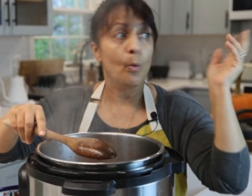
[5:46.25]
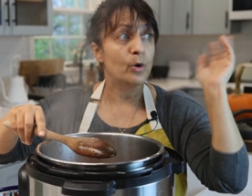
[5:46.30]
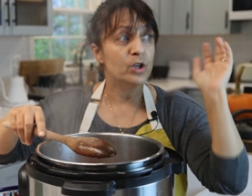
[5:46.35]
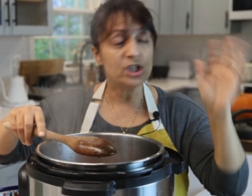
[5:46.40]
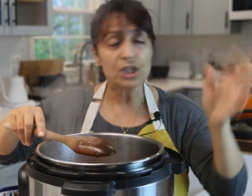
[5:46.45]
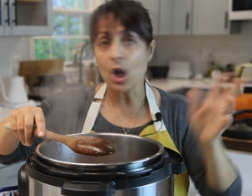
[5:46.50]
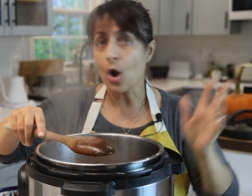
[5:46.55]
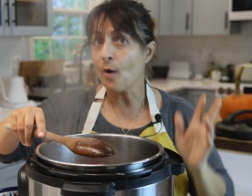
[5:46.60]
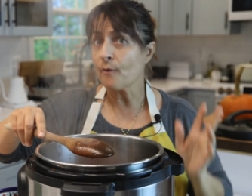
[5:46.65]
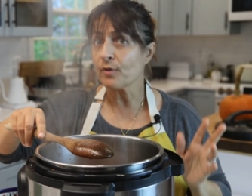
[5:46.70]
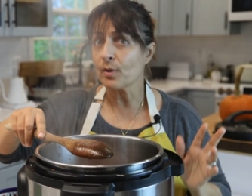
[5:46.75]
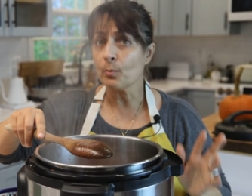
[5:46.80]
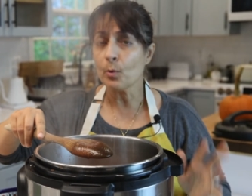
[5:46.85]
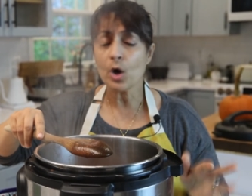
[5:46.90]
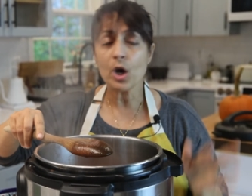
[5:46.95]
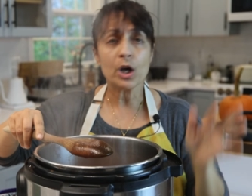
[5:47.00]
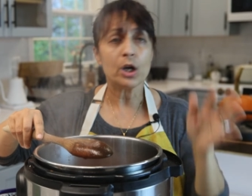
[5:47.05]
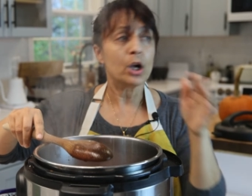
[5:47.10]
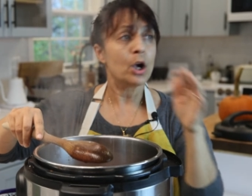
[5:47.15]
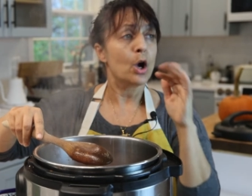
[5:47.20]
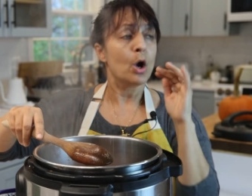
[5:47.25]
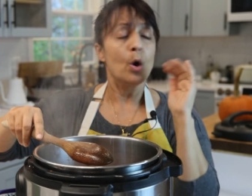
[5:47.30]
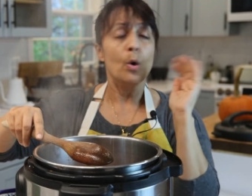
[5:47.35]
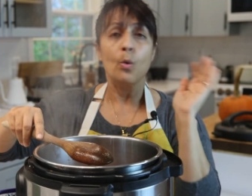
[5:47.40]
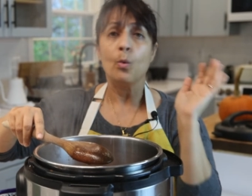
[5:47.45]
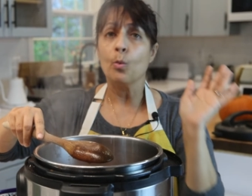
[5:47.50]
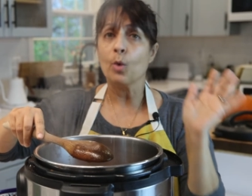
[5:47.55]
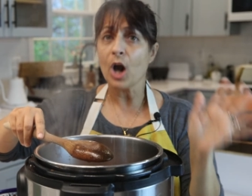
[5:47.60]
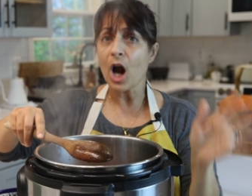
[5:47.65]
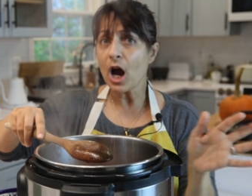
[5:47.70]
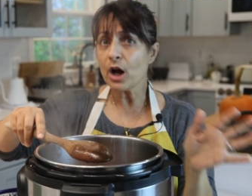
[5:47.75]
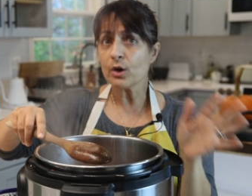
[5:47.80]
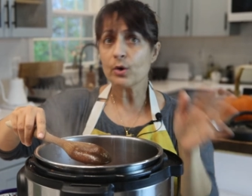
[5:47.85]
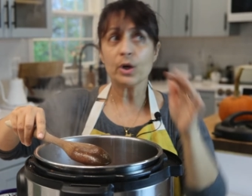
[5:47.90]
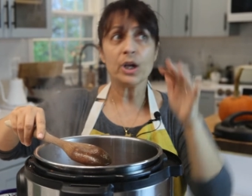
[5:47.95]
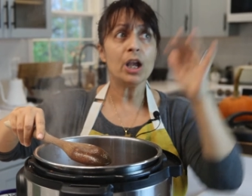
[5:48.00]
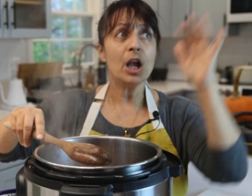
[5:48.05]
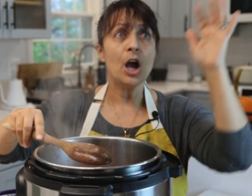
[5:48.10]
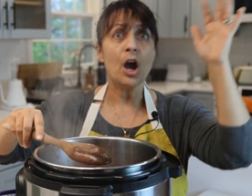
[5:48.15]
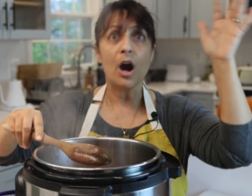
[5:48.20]
We just got home from work. We're
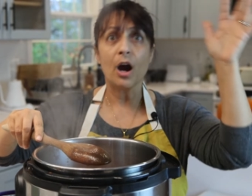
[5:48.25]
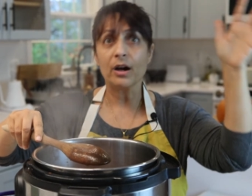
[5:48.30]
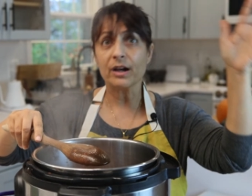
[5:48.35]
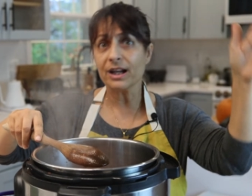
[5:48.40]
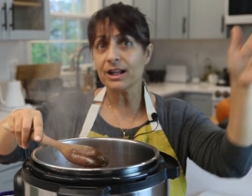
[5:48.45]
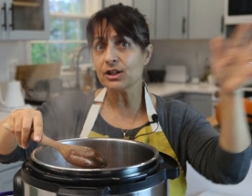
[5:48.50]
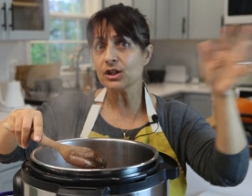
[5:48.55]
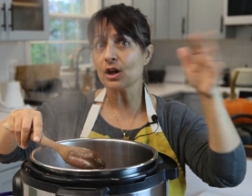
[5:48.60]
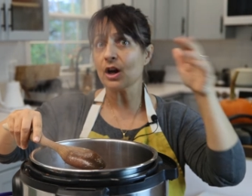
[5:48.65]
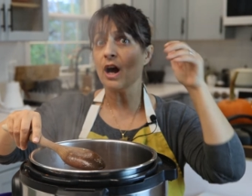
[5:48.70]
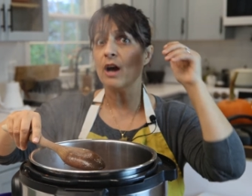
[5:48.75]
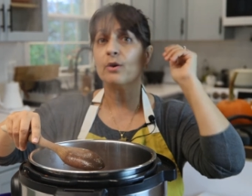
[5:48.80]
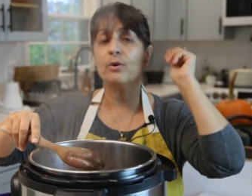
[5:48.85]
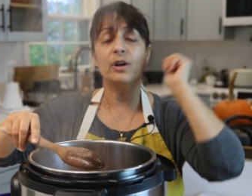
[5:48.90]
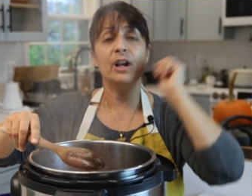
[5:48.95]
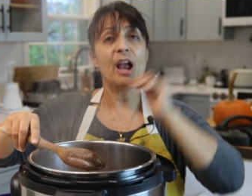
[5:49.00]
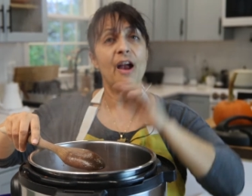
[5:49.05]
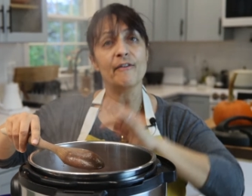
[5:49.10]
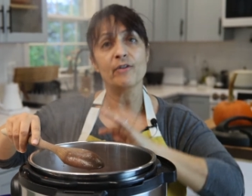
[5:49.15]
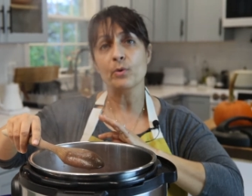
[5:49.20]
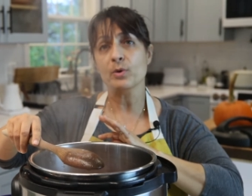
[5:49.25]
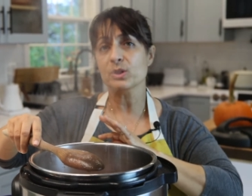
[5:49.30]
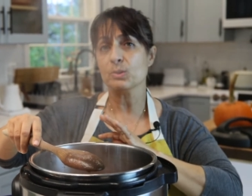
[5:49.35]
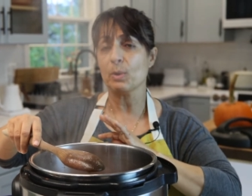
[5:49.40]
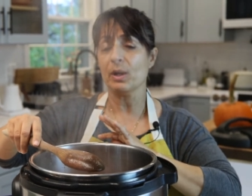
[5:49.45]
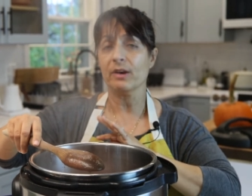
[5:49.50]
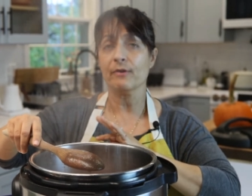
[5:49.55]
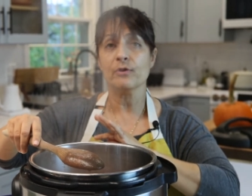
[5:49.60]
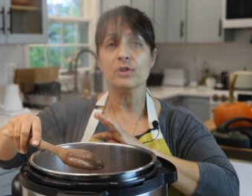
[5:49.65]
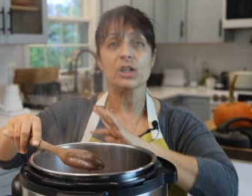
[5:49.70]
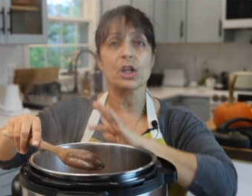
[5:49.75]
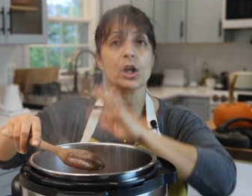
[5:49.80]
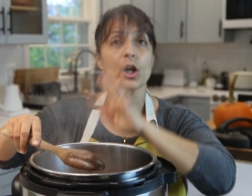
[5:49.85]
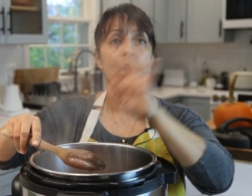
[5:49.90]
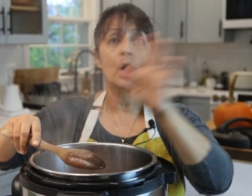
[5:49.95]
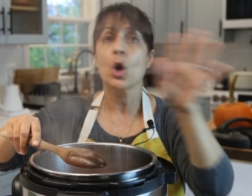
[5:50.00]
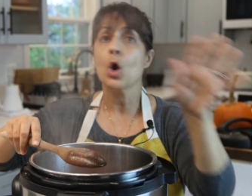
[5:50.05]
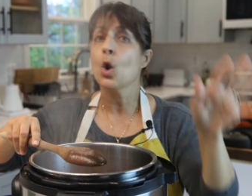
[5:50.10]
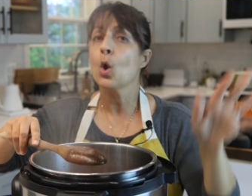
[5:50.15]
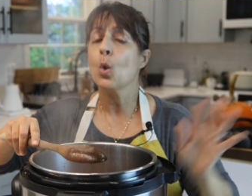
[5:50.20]
hungry. Our kids are hungry. Everyone's waiting for
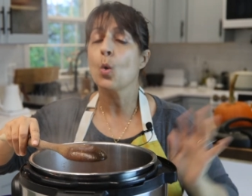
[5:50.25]
dinner.